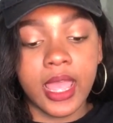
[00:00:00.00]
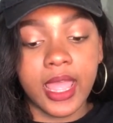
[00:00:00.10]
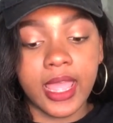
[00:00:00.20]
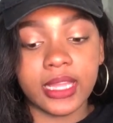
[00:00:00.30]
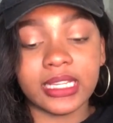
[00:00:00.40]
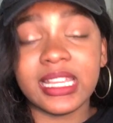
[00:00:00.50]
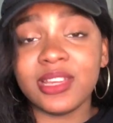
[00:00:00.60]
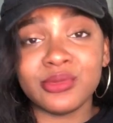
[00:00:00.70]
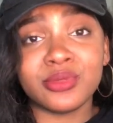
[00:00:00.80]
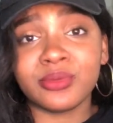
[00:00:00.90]
And
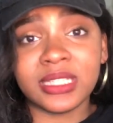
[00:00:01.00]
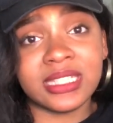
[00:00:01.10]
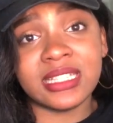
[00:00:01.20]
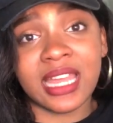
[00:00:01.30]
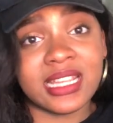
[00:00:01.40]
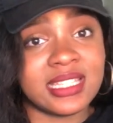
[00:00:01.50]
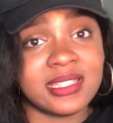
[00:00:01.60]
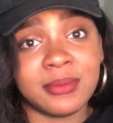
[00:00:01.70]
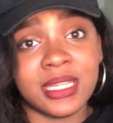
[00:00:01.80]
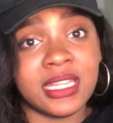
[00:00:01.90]
he was really nice
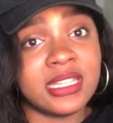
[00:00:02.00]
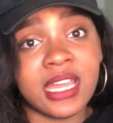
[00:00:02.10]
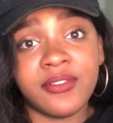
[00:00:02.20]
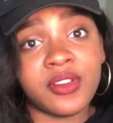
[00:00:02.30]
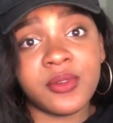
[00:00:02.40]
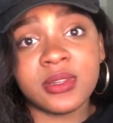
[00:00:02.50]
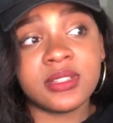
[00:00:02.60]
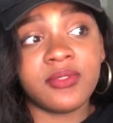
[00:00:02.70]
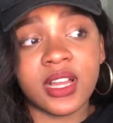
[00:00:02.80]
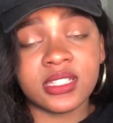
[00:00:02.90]
to me. He never
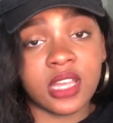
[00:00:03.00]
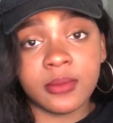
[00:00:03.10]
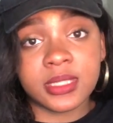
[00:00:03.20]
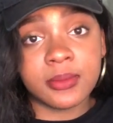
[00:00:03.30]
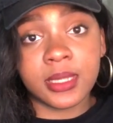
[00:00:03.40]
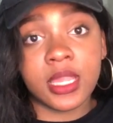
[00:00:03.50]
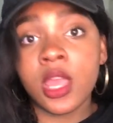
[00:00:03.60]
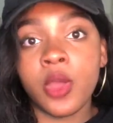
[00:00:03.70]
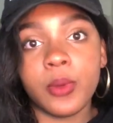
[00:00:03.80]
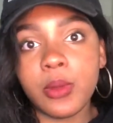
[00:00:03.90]
was fucked up to me.
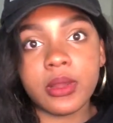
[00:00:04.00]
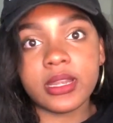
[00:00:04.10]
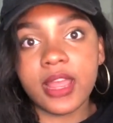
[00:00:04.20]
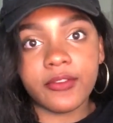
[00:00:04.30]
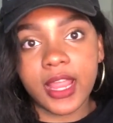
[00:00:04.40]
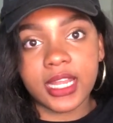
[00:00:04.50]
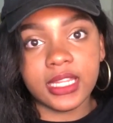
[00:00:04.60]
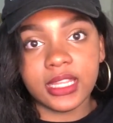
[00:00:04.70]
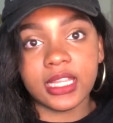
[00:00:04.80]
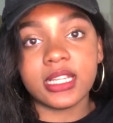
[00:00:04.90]
We were never
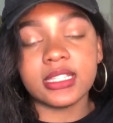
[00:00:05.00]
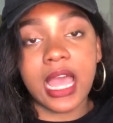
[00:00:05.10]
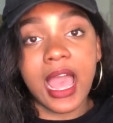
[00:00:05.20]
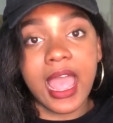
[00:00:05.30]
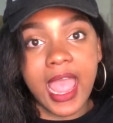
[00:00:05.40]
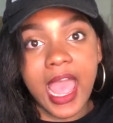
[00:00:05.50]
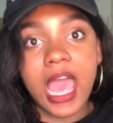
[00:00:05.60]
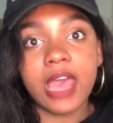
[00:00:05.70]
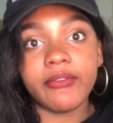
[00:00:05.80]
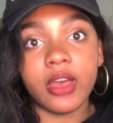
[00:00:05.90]
anything, because I
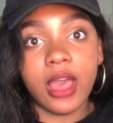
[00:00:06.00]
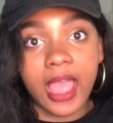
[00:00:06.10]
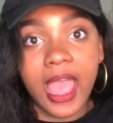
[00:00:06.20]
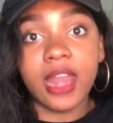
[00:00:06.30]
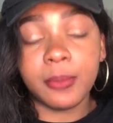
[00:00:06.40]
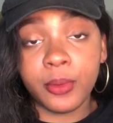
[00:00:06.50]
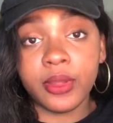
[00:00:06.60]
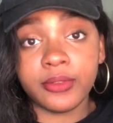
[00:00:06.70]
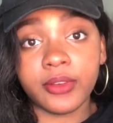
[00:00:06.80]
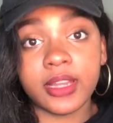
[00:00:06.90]
had a
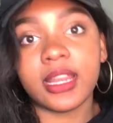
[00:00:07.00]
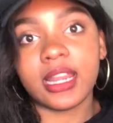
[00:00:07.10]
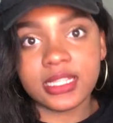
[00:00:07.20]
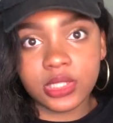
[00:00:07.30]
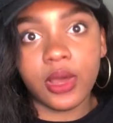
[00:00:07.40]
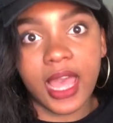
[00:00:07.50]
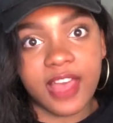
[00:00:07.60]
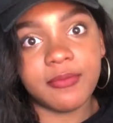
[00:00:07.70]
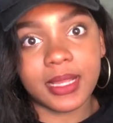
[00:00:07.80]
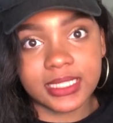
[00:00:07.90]
boyfriend, and I still
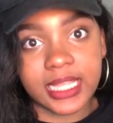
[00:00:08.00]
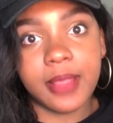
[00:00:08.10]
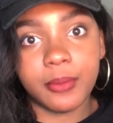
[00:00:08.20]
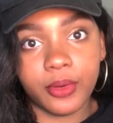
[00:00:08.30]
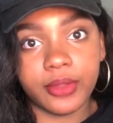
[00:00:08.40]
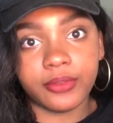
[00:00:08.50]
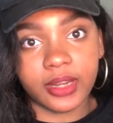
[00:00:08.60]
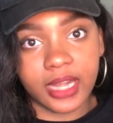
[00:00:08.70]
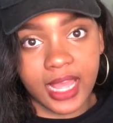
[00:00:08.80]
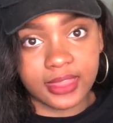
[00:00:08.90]
have my same
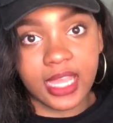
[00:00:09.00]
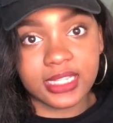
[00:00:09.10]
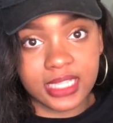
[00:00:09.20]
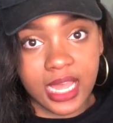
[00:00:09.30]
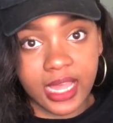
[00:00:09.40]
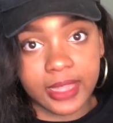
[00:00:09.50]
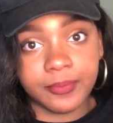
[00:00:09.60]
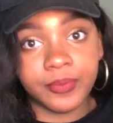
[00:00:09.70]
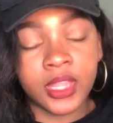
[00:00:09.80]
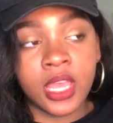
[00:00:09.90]
boyfriend at that
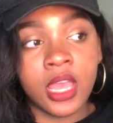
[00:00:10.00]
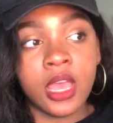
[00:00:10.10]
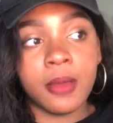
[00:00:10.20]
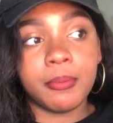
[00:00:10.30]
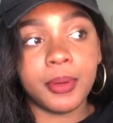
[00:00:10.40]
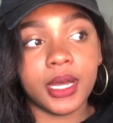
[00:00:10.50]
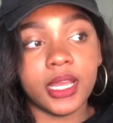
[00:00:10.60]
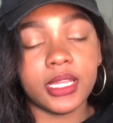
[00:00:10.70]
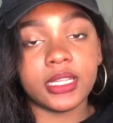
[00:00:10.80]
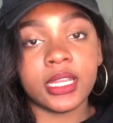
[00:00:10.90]
time.
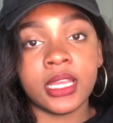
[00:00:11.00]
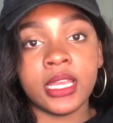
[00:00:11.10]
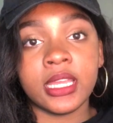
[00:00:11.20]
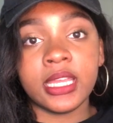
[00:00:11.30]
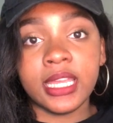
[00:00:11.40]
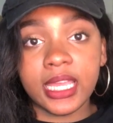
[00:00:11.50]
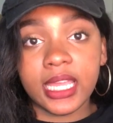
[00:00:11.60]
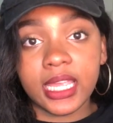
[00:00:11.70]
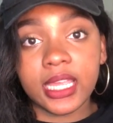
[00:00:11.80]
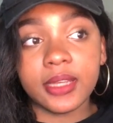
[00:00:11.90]
But
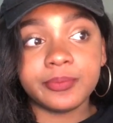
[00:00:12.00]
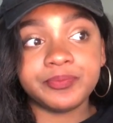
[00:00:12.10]
he